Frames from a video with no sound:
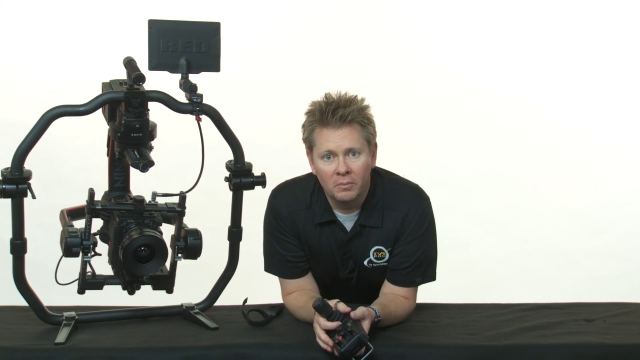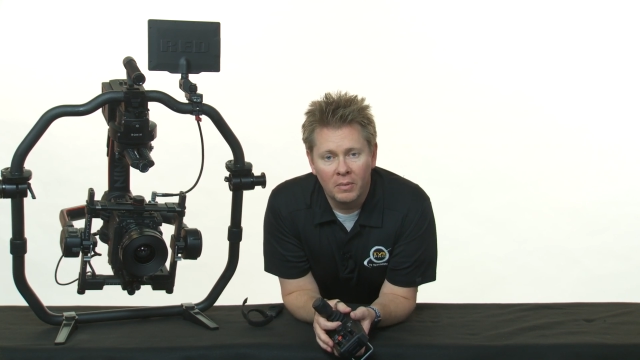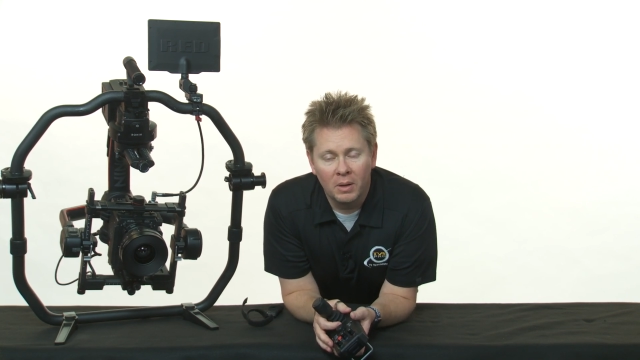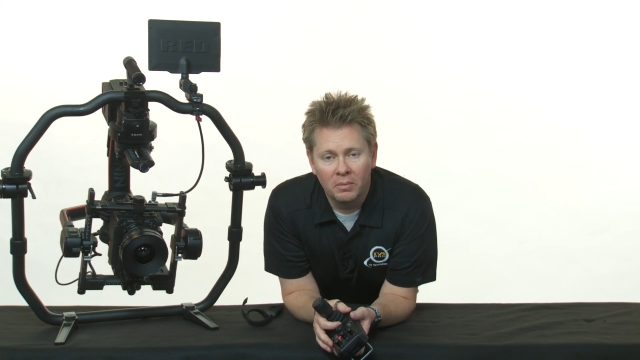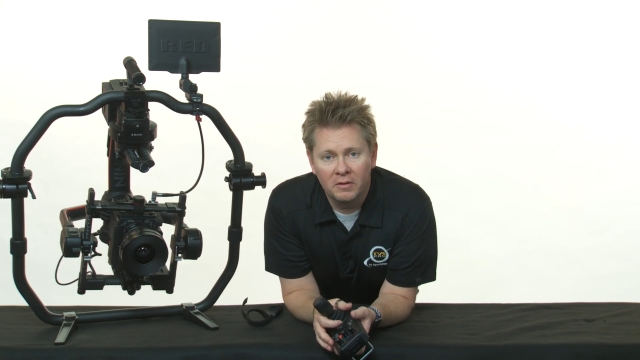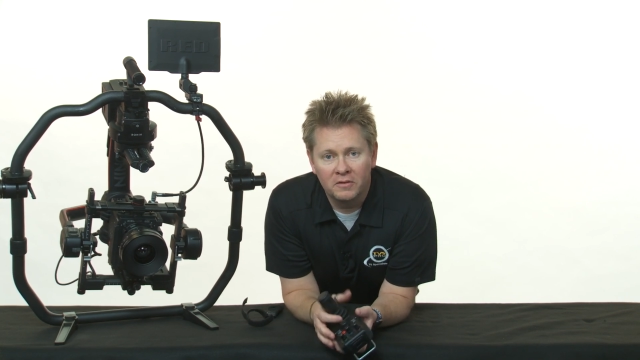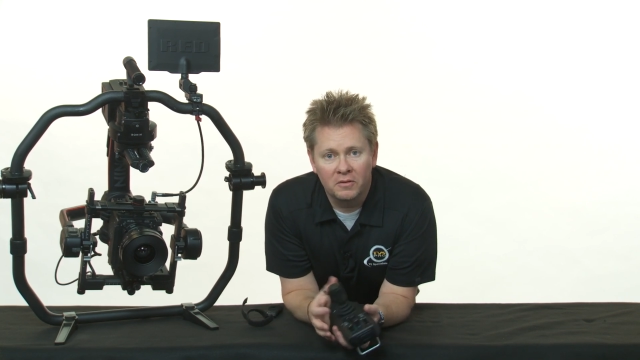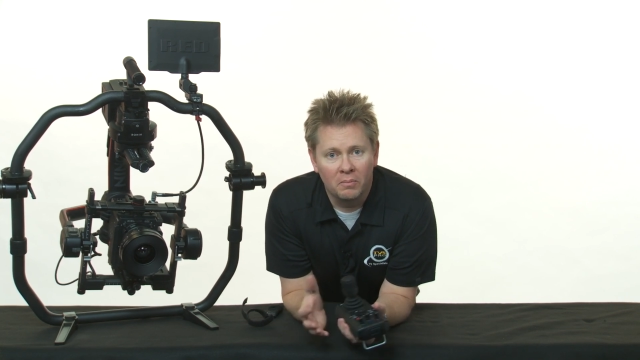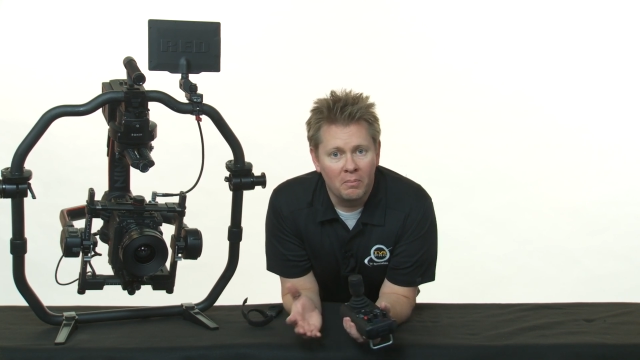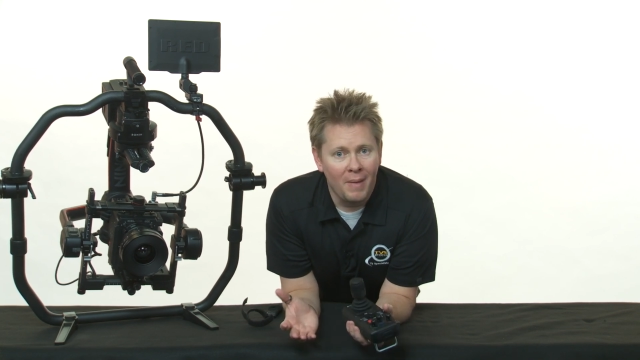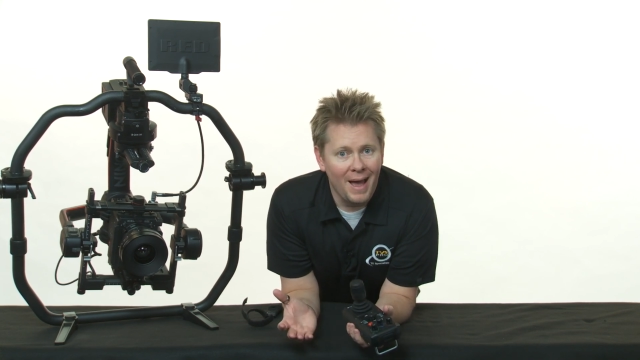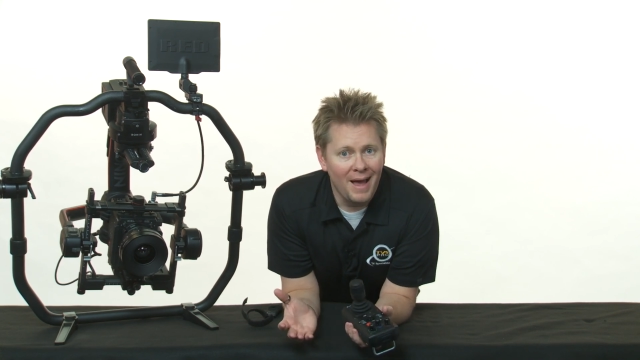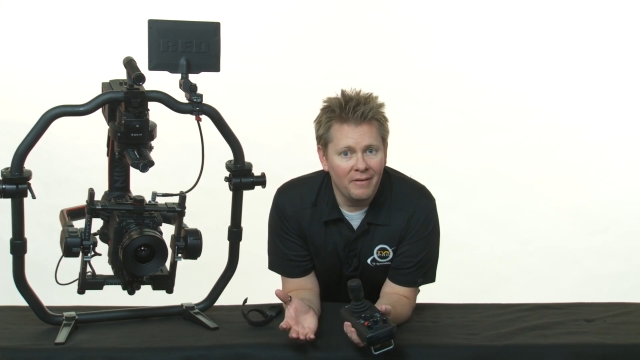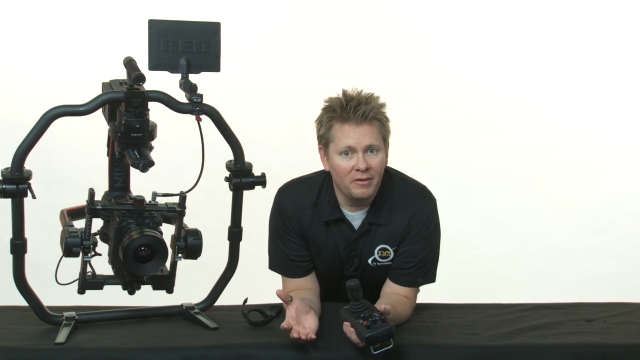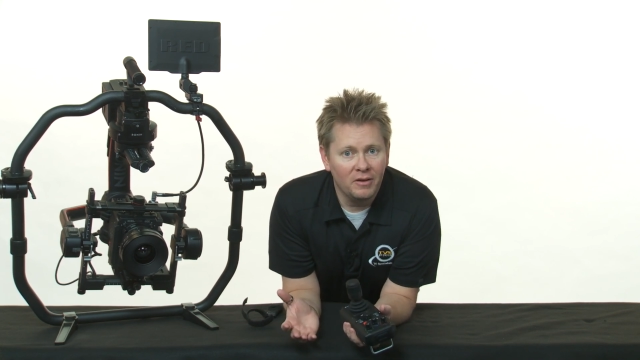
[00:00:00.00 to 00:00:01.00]
maybe some
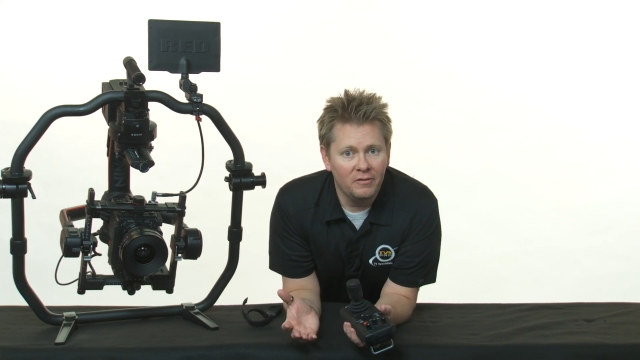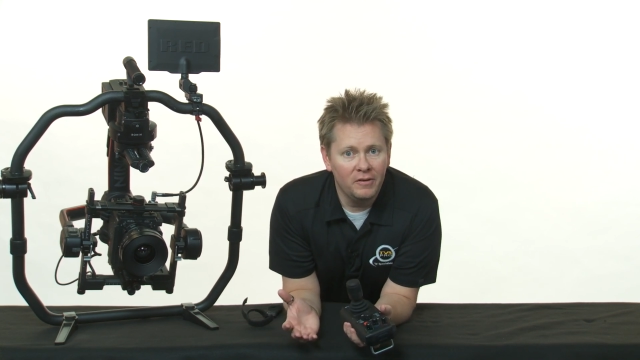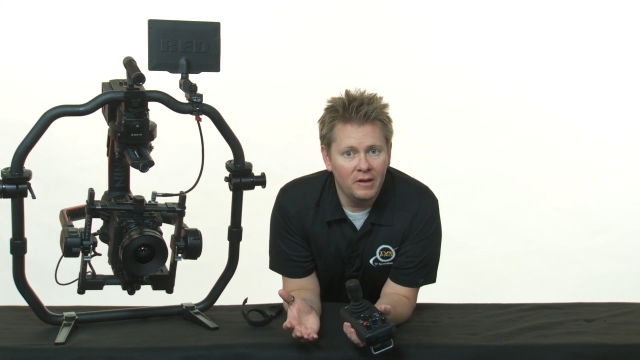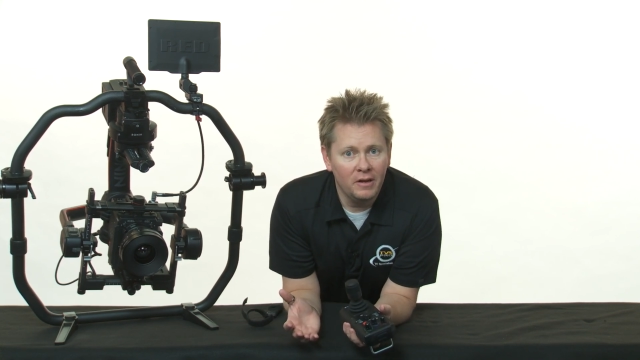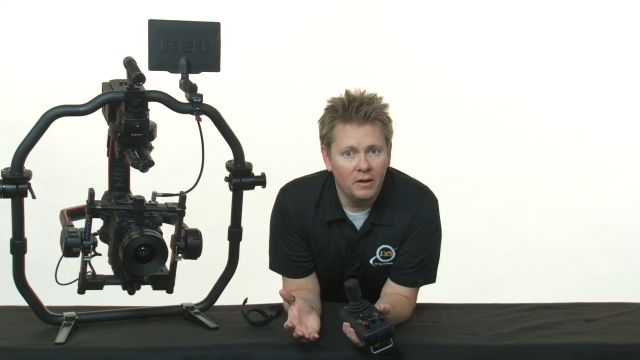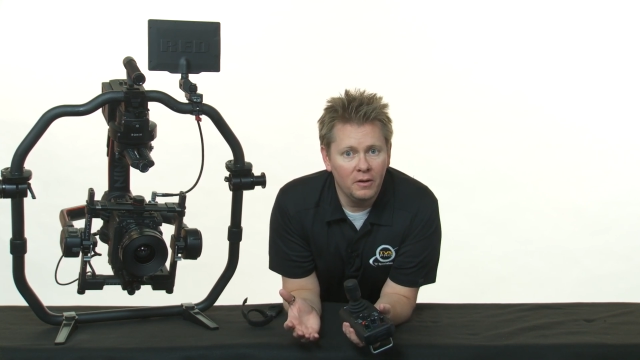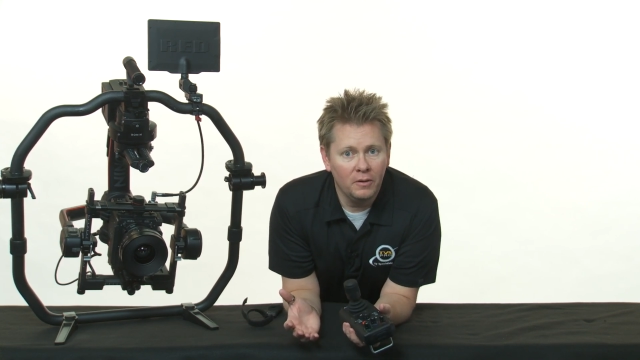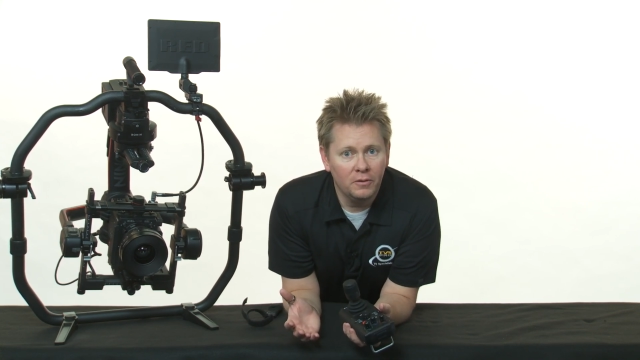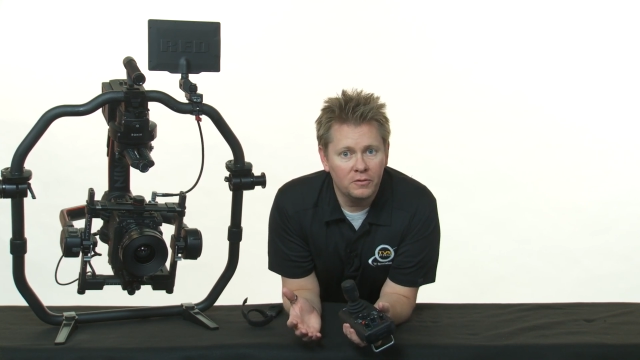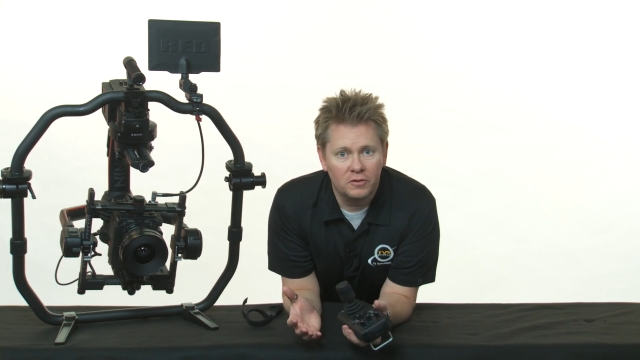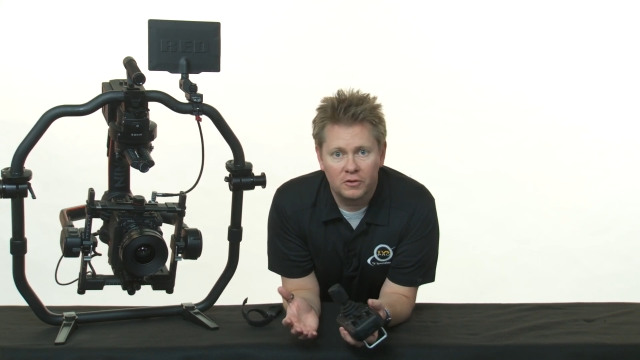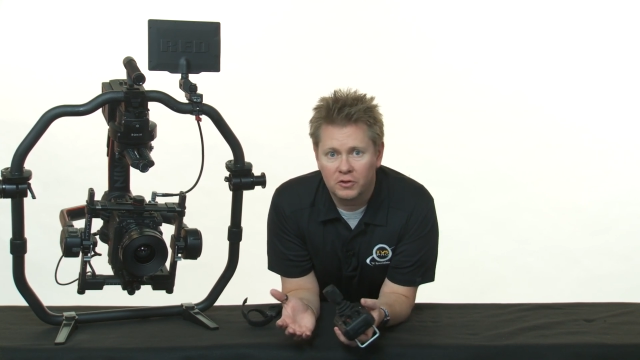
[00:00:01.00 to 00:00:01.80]
Mavic videos